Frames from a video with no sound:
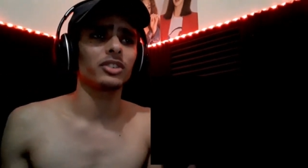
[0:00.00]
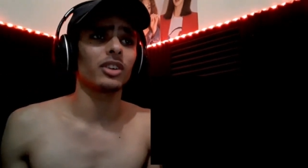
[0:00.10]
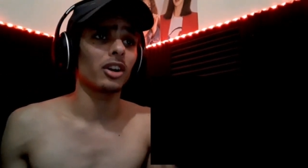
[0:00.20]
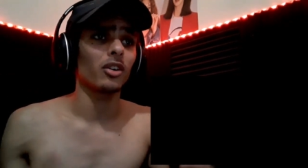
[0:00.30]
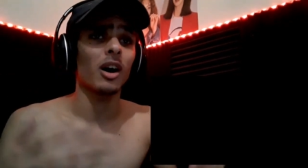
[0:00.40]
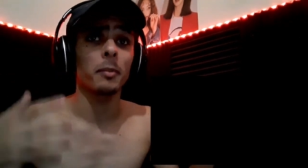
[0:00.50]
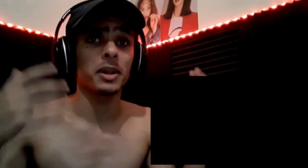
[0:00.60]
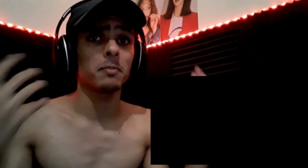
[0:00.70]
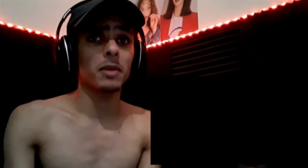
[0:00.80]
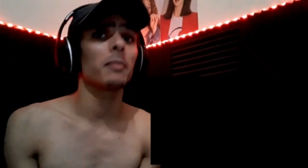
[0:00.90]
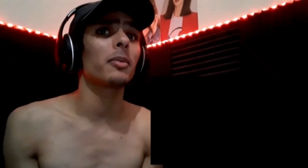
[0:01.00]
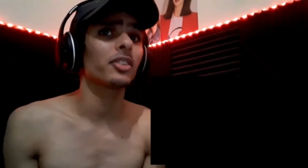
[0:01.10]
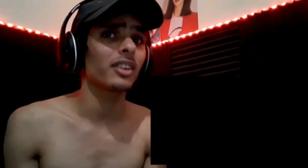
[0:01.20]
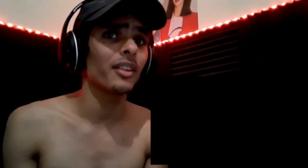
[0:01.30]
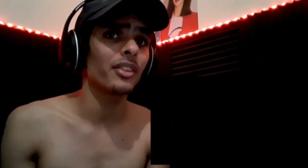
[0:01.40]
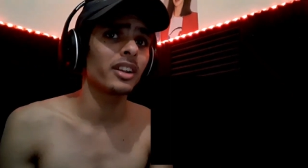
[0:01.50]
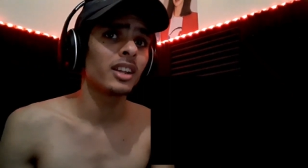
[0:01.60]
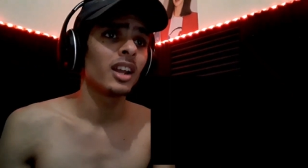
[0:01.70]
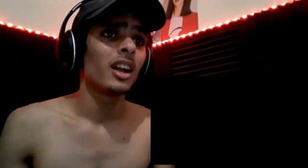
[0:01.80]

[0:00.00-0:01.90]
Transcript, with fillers: So, I don't know how many members are they.